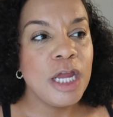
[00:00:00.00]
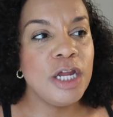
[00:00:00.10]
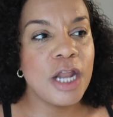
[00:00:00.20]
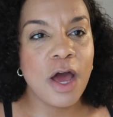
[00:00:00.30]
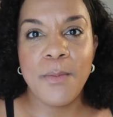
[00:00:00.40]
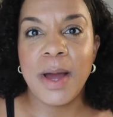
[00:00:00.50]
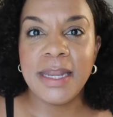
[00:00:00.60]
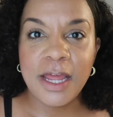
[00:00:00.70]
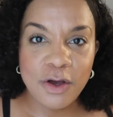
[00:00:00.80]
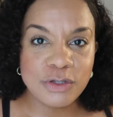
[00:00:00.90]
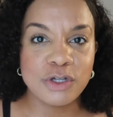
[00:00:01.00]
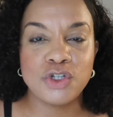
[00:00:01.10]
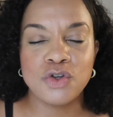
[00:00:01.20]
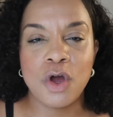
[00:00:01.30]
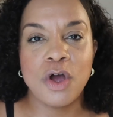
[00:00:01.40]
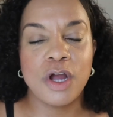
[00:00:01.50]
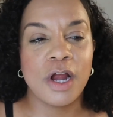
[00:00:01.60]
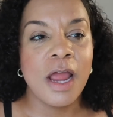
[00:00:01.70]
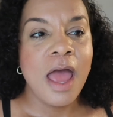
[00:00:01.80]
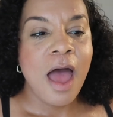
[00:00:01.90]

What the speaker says: My nails are stronger.